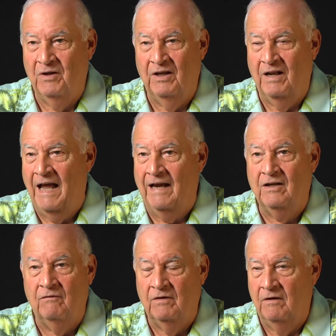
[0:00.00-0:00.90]
to get
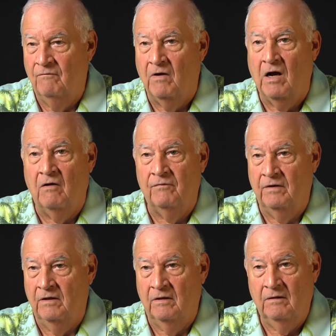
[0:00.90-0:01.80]
active and involved
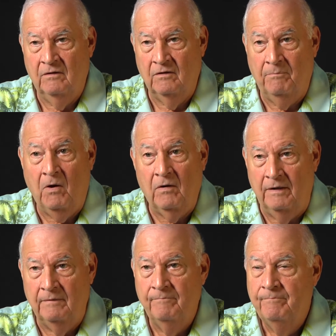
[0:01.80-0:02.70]
in the
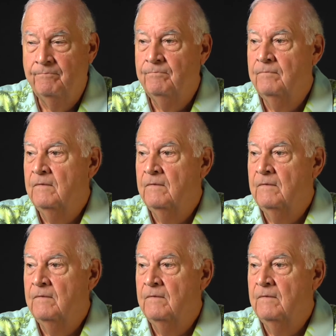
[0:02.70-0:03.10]
party. Mm-hmm.